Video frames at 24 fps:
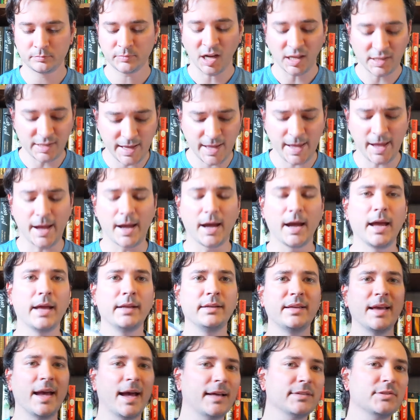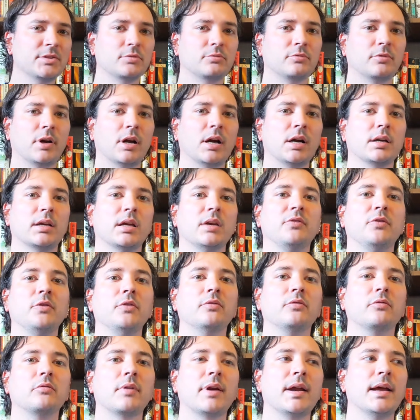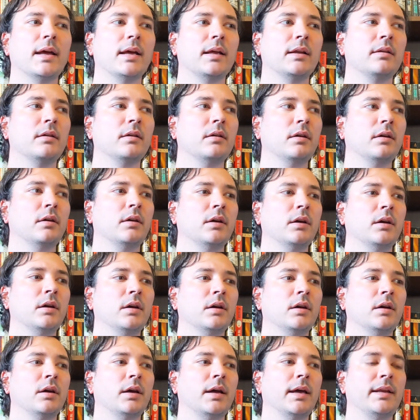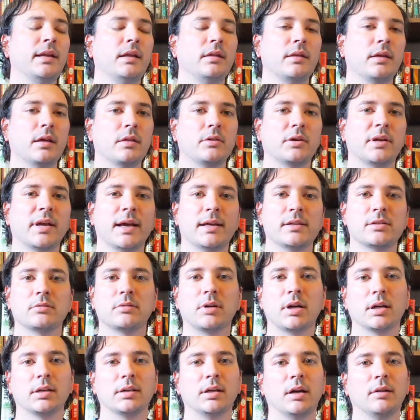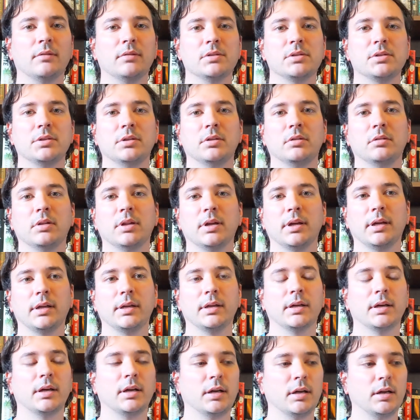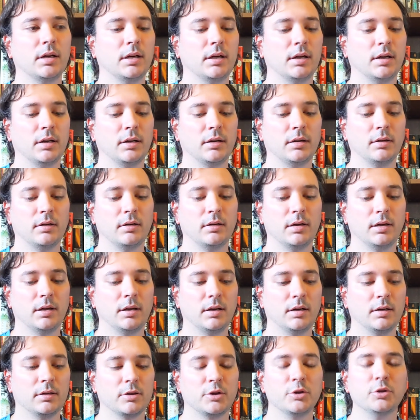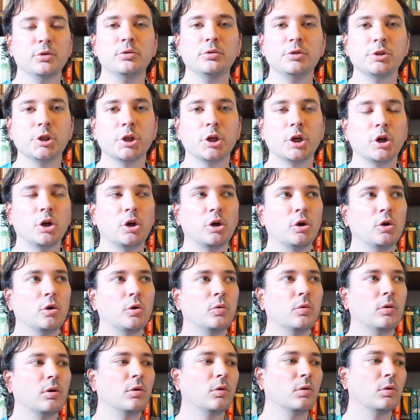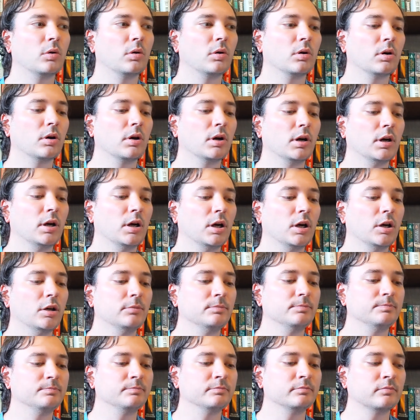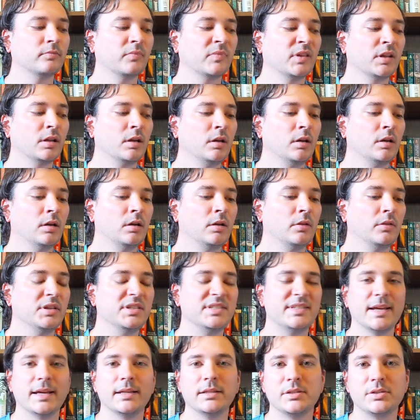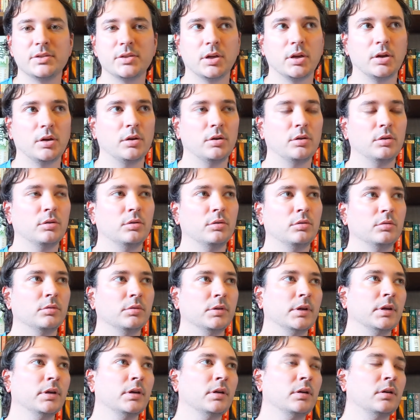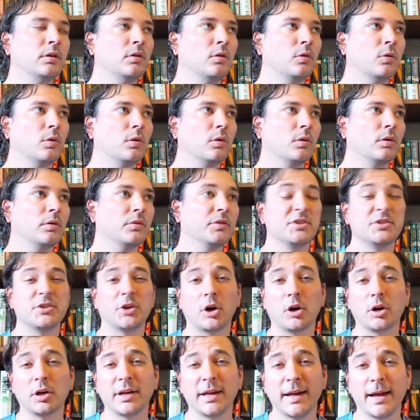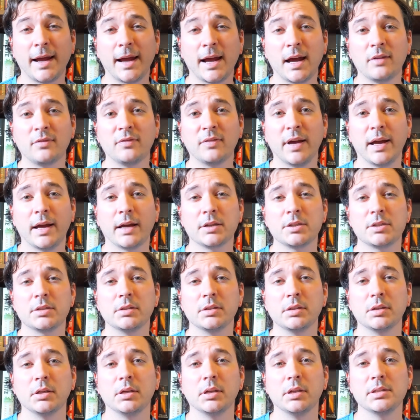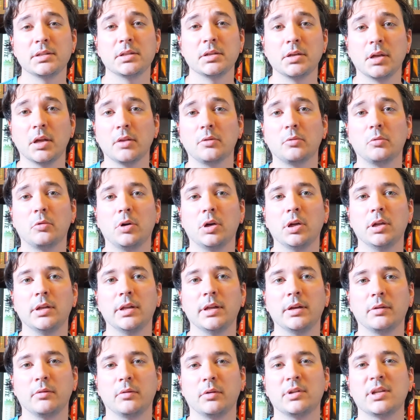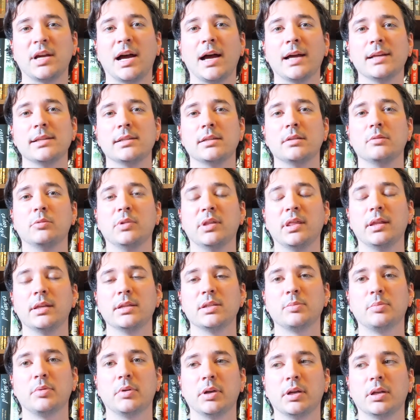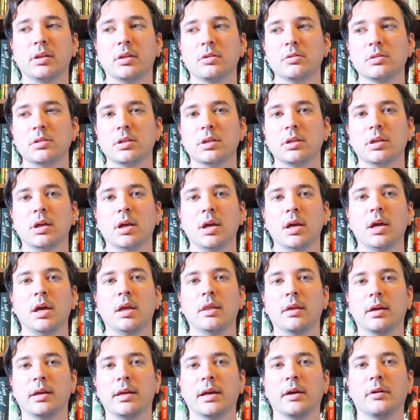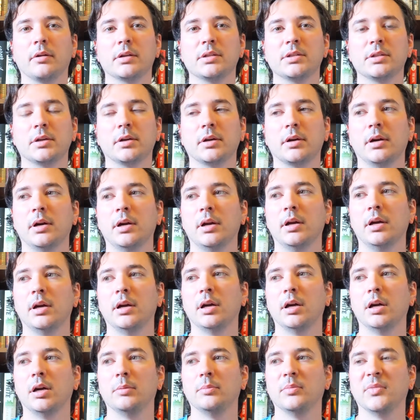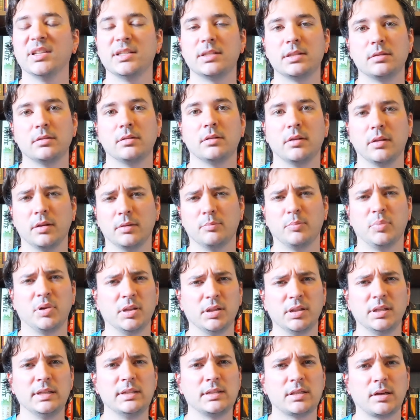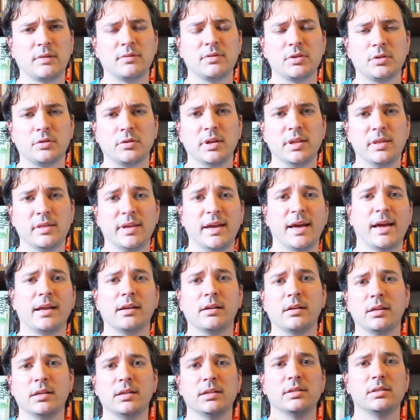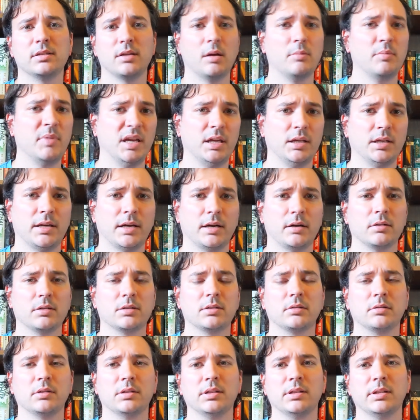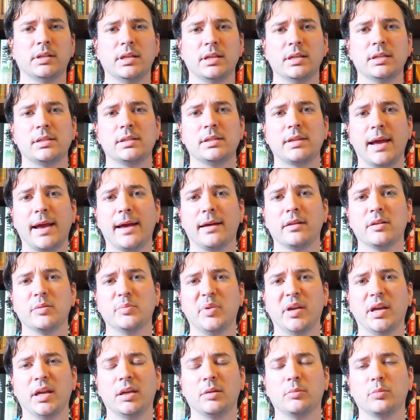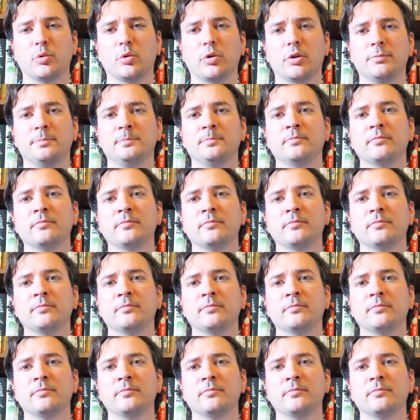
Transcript: yeah, and Castle Rock. If you've read any of the other Castle Rock novels, you know, like Cujo or The Dead Zone or The Dark Half, actually, is another one that ties in with this pretty closely. The character that's the police officer in that is a main character in this, Alan Pangborn.